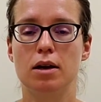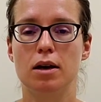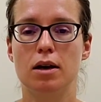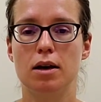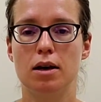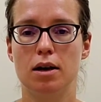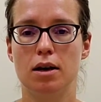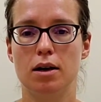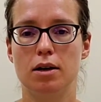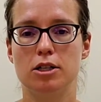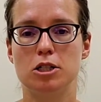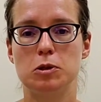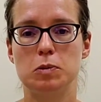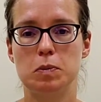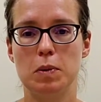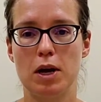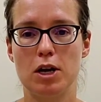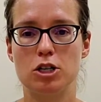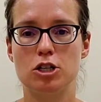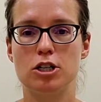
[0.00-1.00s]

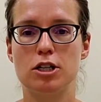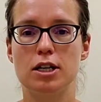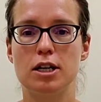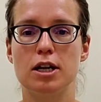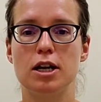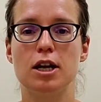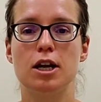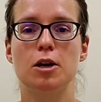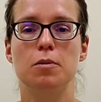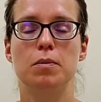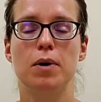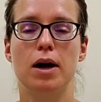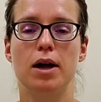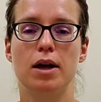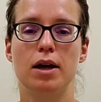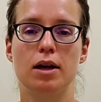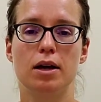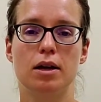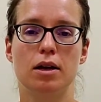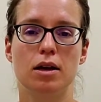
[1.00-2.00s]
especially
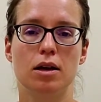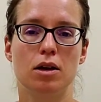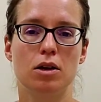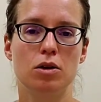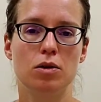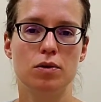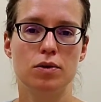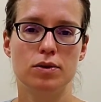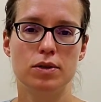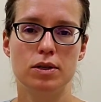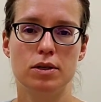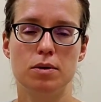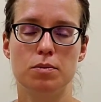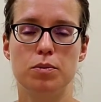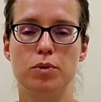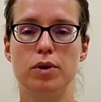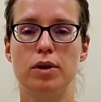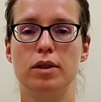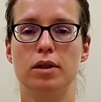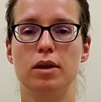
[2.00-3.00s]
by using the
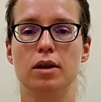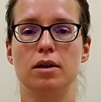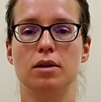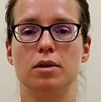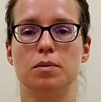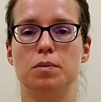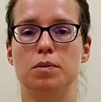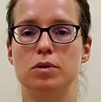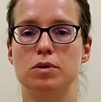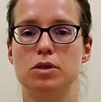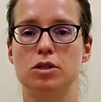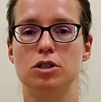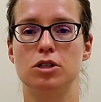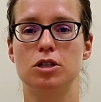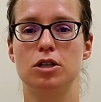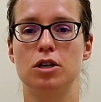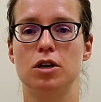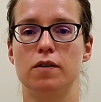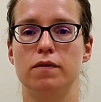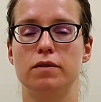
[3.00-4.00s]
breathing, the
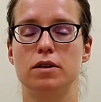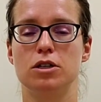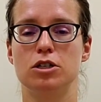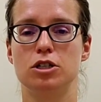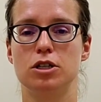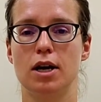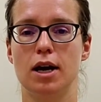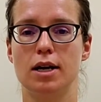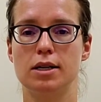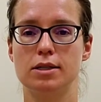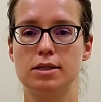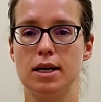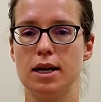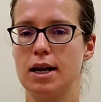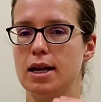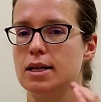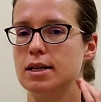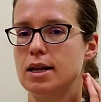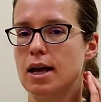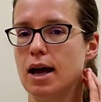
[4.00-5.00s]
positioning of the chest,
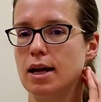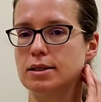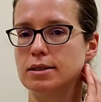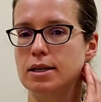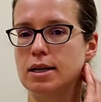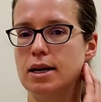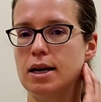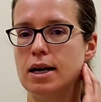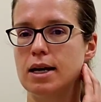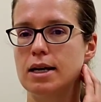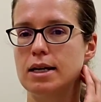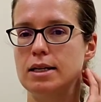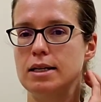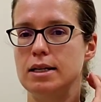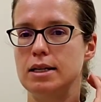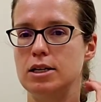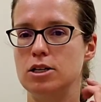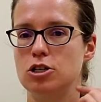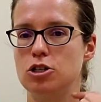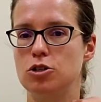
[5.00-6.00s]
and that
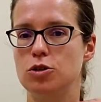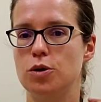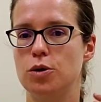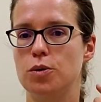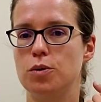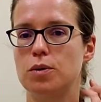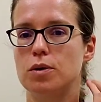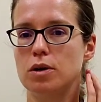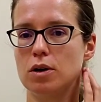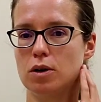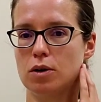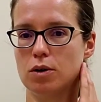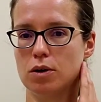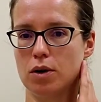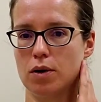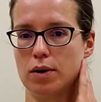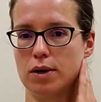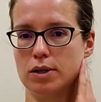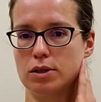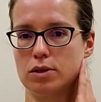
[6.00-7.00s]
initial
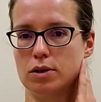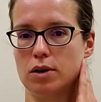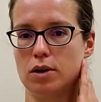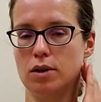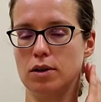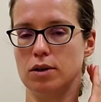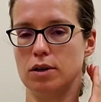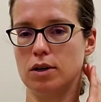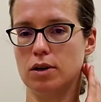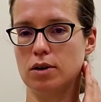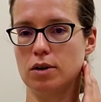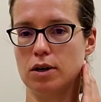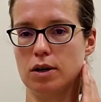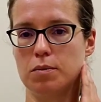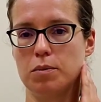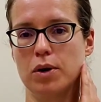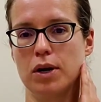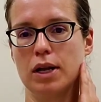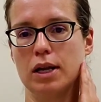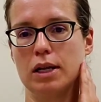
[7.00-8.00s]
growing taller or
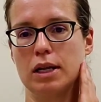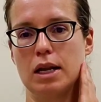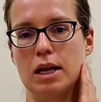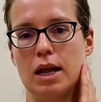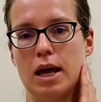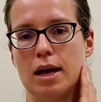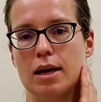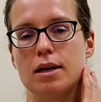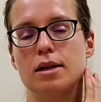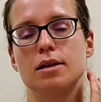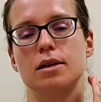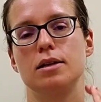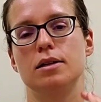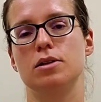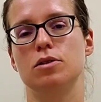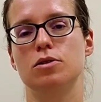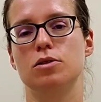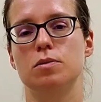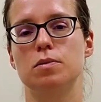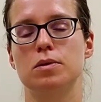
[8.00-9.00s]
bringing the neck in a
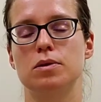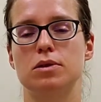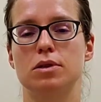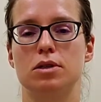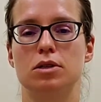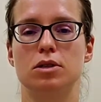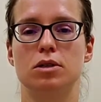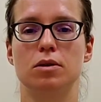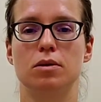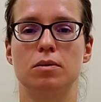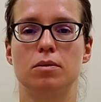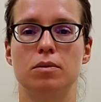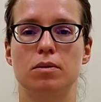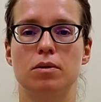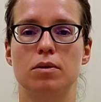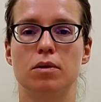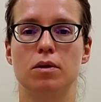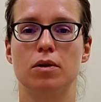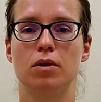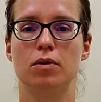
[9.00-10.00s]
neutral position
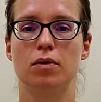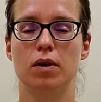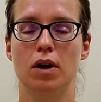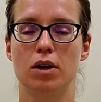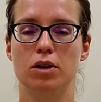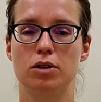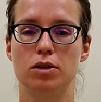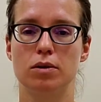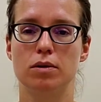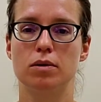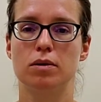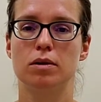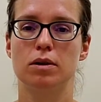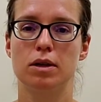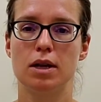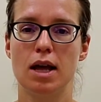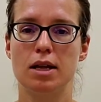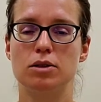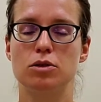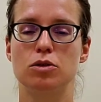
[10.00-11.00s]
fashion.
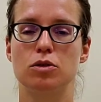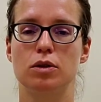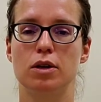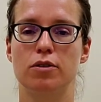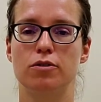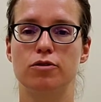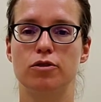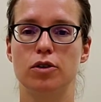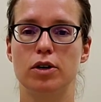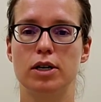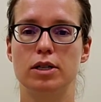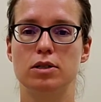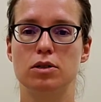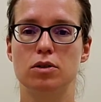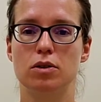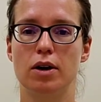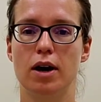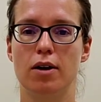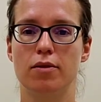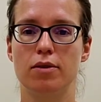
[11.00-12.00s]
That should avoid
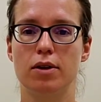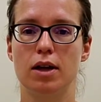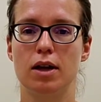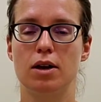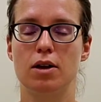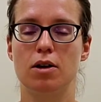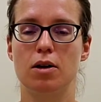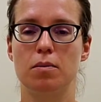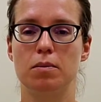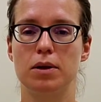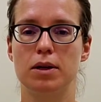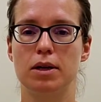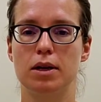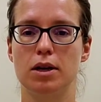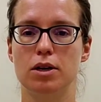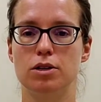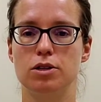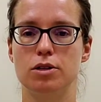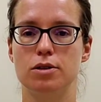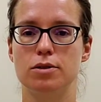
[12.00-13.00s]
you having any
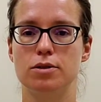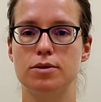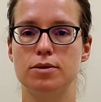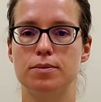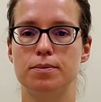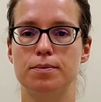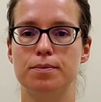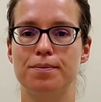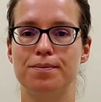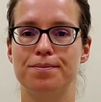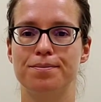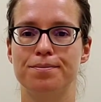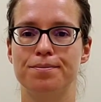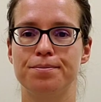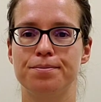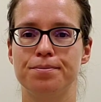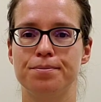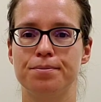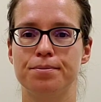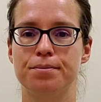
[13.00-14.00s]
complications.
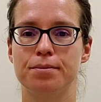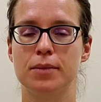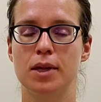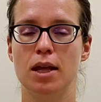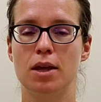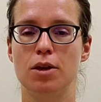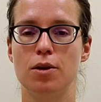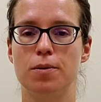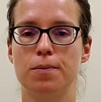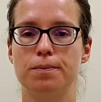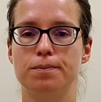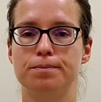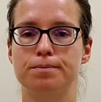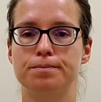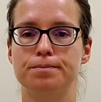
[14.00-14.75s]
Thank you.